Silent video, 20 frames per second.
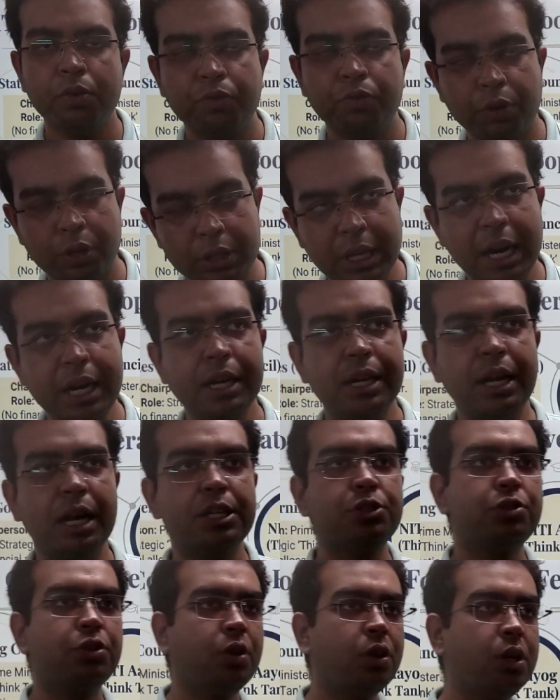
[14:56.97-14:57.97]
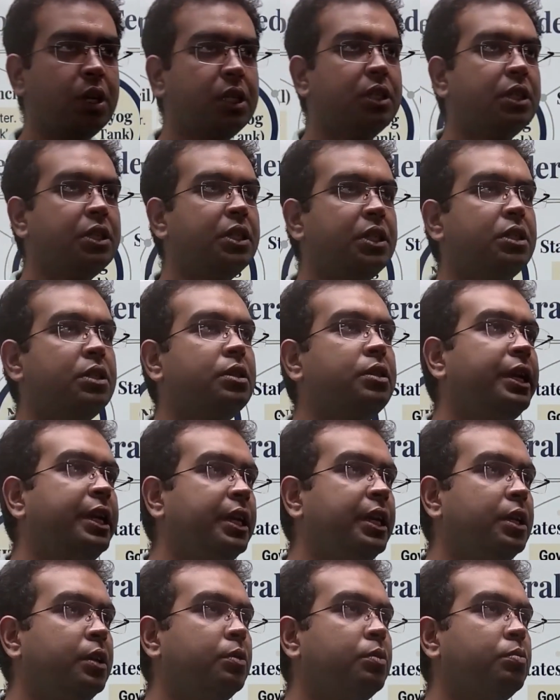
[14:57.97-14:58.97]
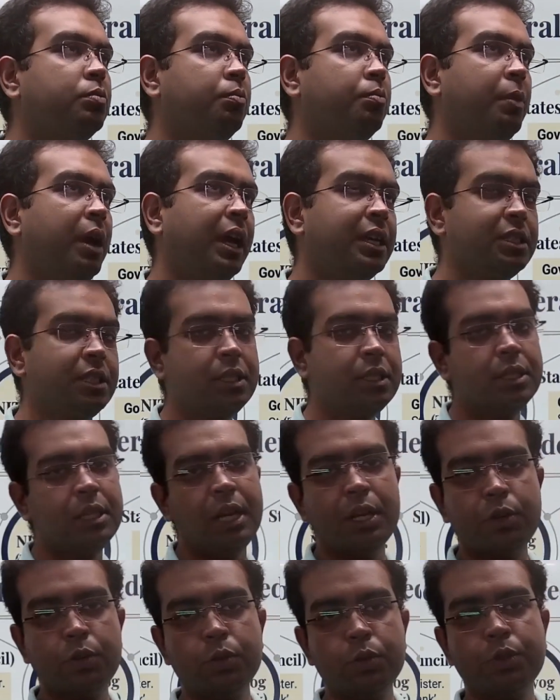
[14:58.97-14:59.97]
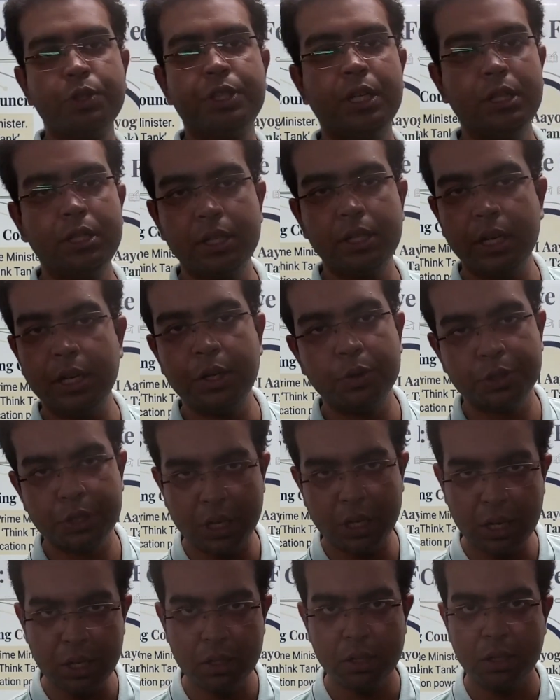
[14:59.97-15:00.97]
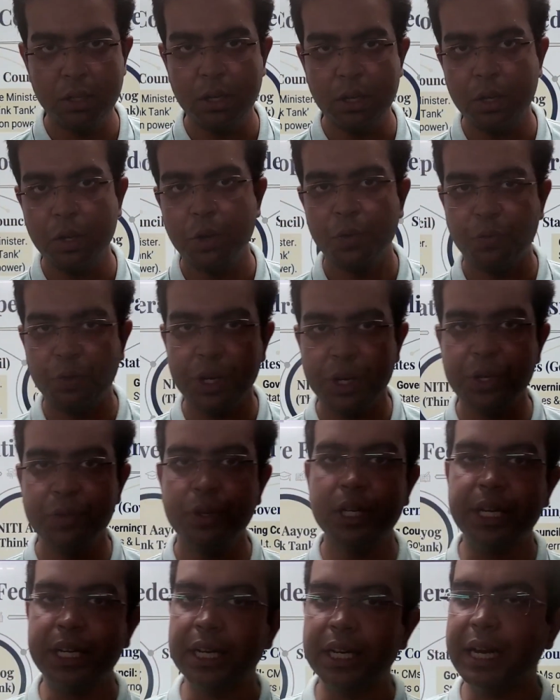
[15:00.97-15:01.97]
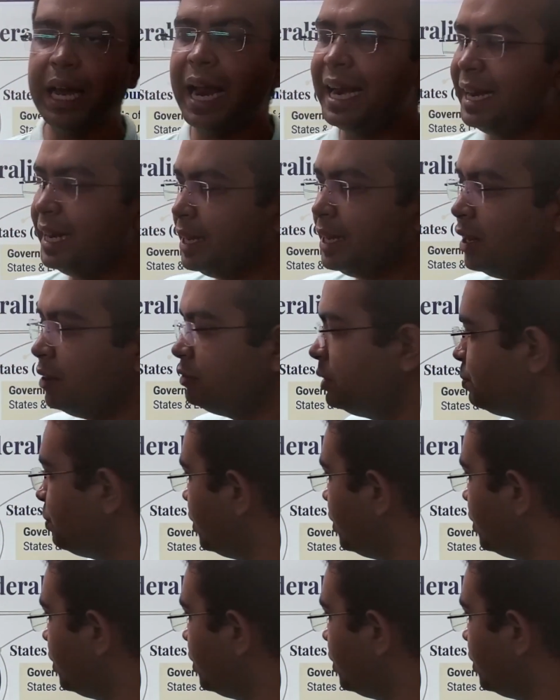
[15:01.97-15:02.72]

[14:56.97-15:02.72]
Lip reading: For that, I strongly suggest reading magazines like Kurukshetra and Yojan, where you will get an idea of the